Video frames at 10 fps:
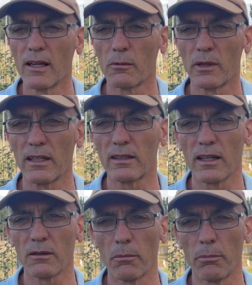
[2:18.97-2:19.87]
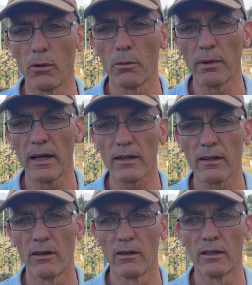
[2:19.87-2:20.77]
We did get a report back
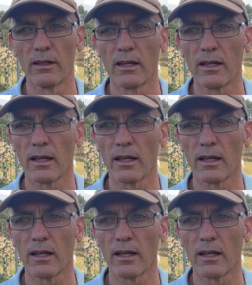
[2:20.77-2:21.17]
on